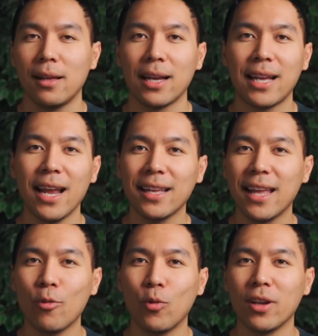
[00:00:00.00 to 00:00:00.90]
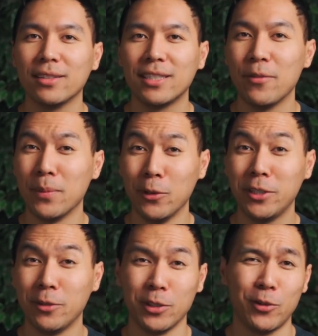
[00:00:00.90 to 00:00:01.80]
I kind of get what Steven
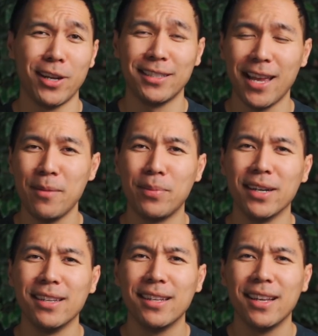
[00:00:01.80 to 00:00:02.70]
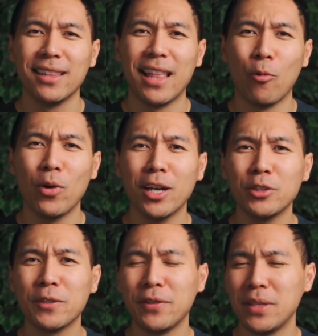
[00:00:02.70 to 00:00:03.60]
Mnuchin was trying to say, but that
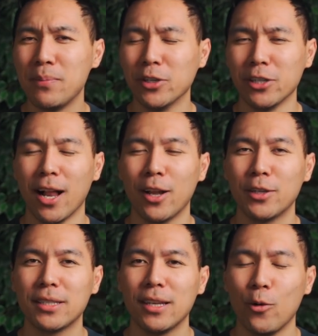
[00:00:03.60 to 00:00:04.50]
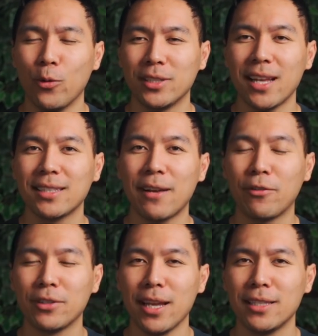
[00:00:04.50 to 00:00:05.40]
$150 billion was set aside
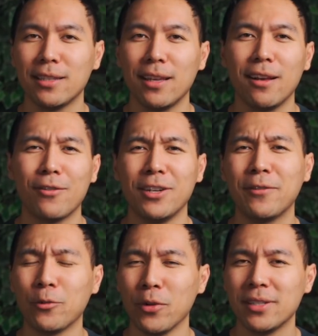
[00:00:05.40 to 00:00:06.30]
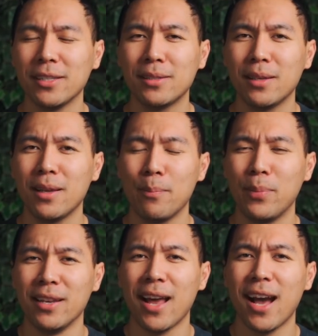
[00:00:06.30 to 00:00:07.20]
for states for different reasons,
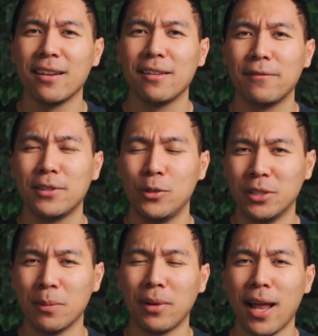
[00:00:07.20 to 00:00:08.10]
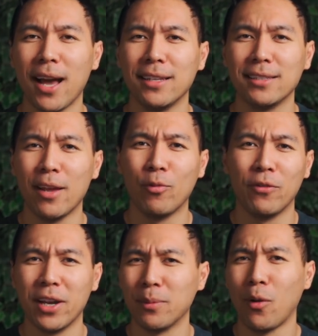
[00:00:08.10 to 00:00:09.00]
but not to supply the state with
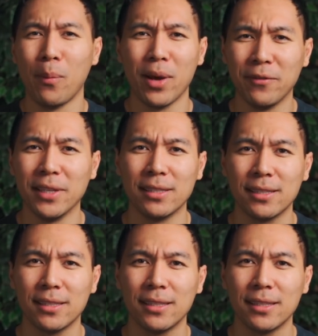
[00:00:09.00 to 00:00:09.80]
unemployment benefits.